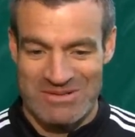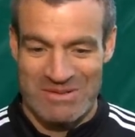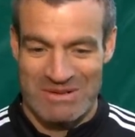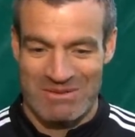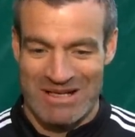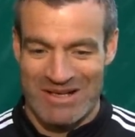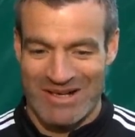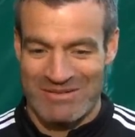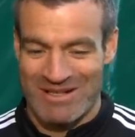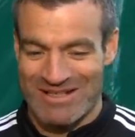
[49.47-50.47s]
We want to play
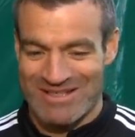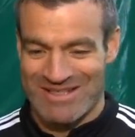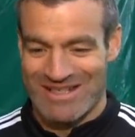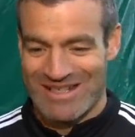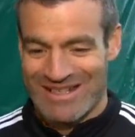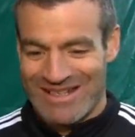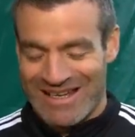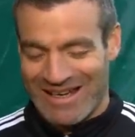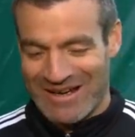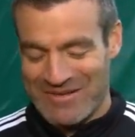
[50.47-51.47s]
90 minutes. Mm-hmm.
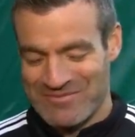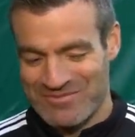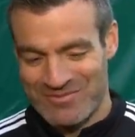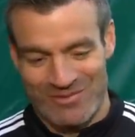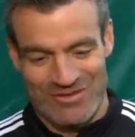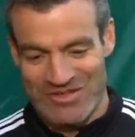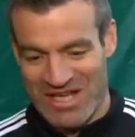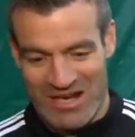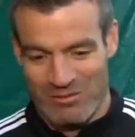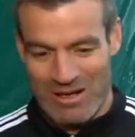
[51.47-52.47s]
Um, we've
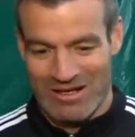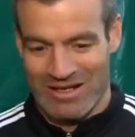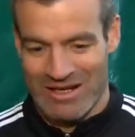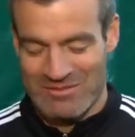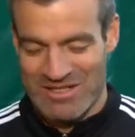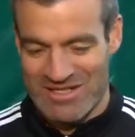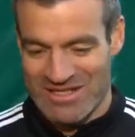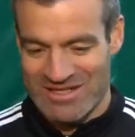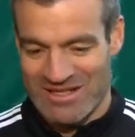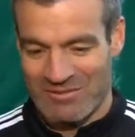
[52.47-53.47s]
started well in games this
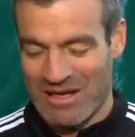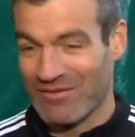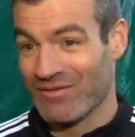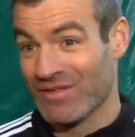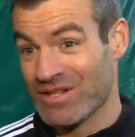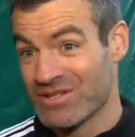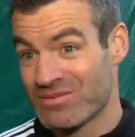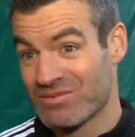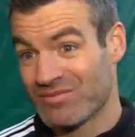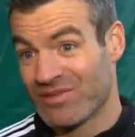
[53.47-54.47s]
season, and we haven't finished
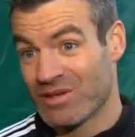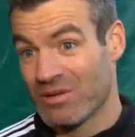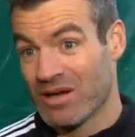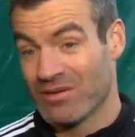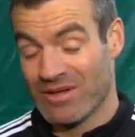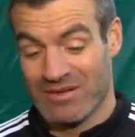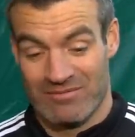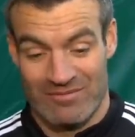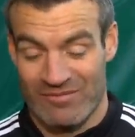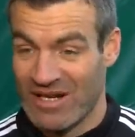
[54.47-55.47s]
very well, and
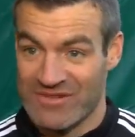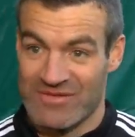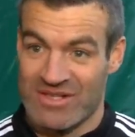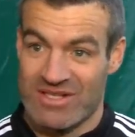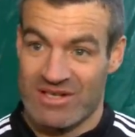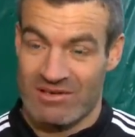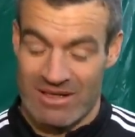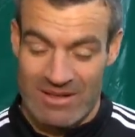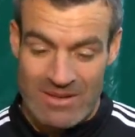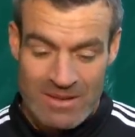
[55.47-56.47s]
then vice versa.
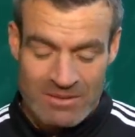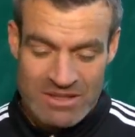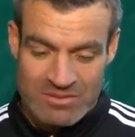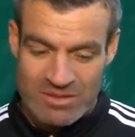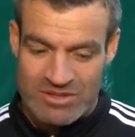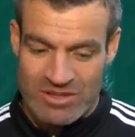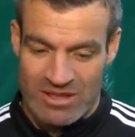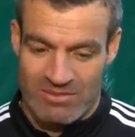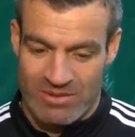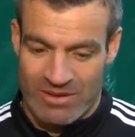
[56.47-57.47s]
And we just we're just trying
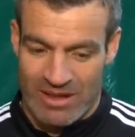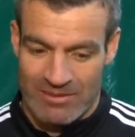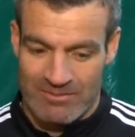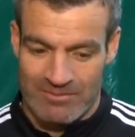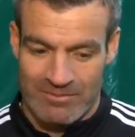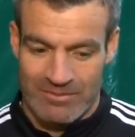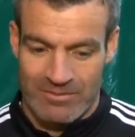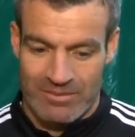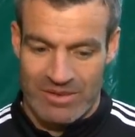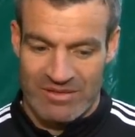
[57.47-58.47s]
to put um,
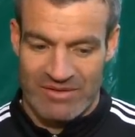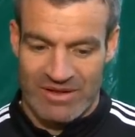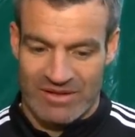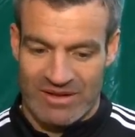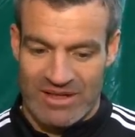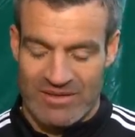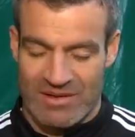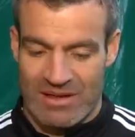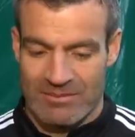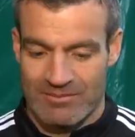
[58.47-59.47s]
put everything
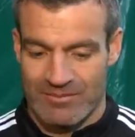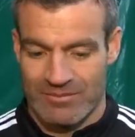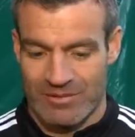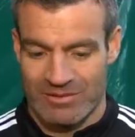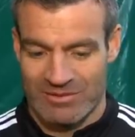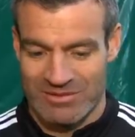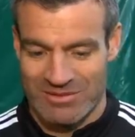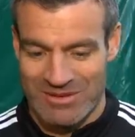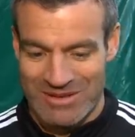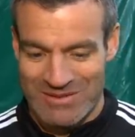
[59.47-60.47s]
together, um, which
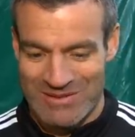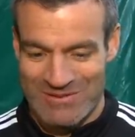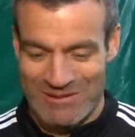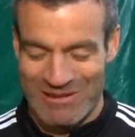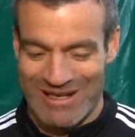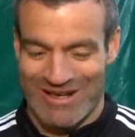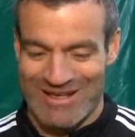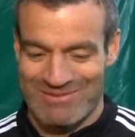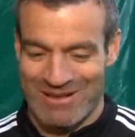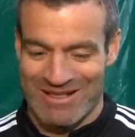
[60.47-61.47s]
which would be really
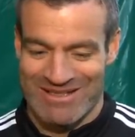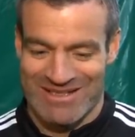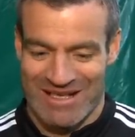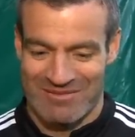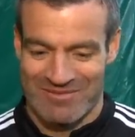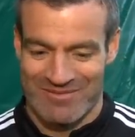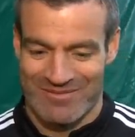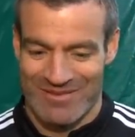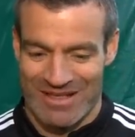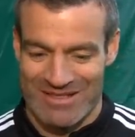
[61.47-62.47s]
nice. But it's um,
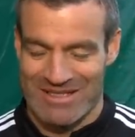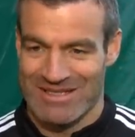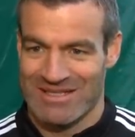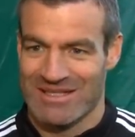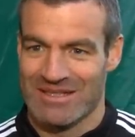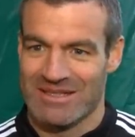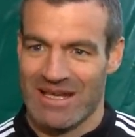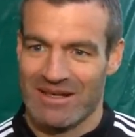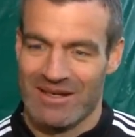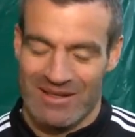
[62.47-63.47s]
yeah, it's easier said than done.